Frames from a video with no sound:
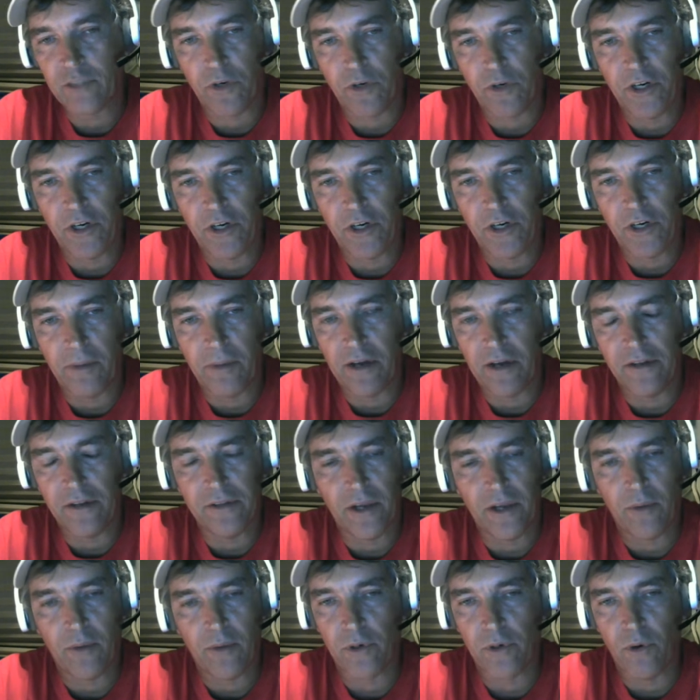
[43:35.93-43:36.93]
were hearing about
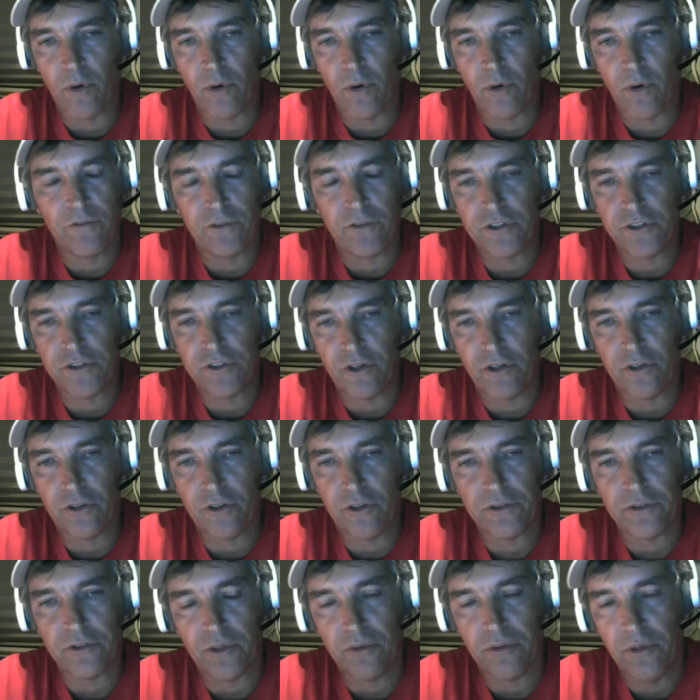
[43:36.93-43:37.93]
it, they were going for
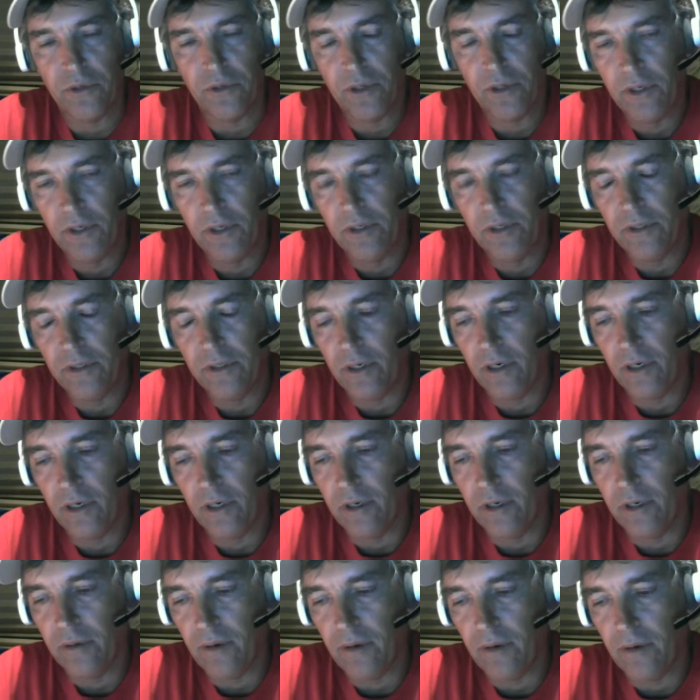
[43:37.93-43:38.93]
sure. So
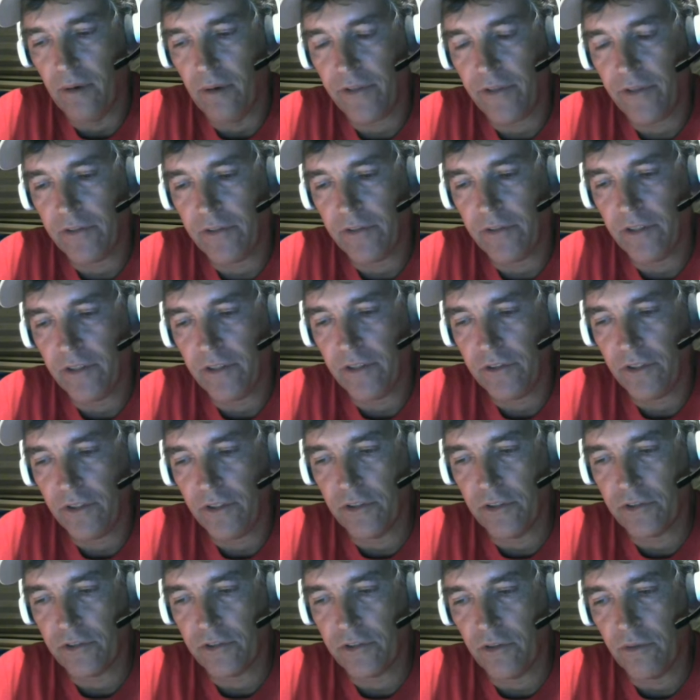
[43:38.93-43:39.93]
I think this
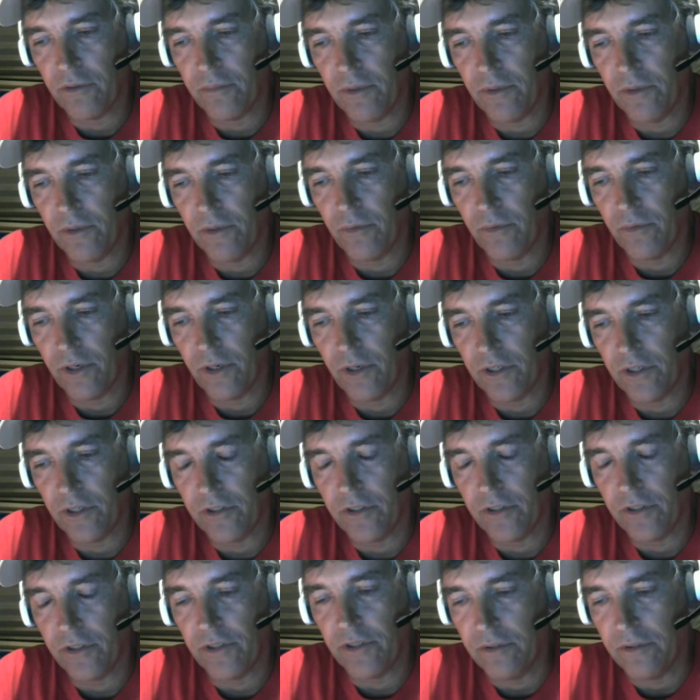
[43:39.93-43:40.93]
year it's going to be really
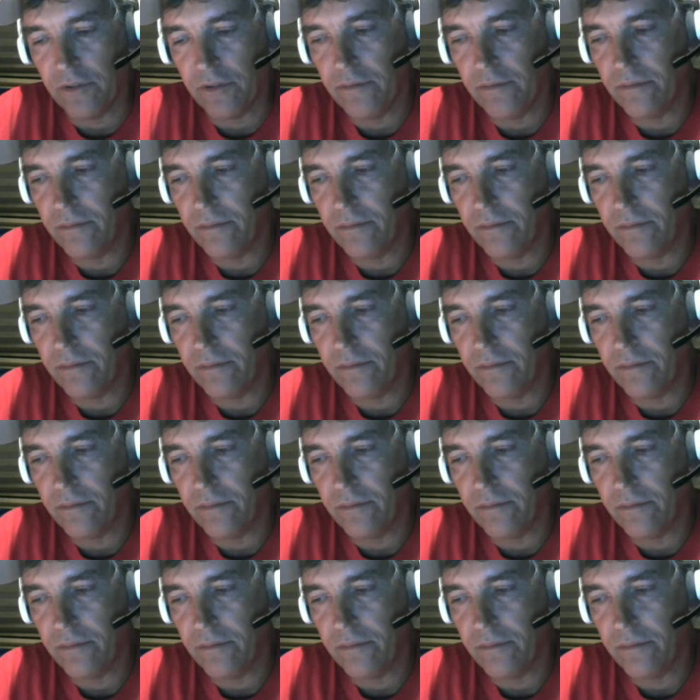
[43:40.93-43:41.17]
good.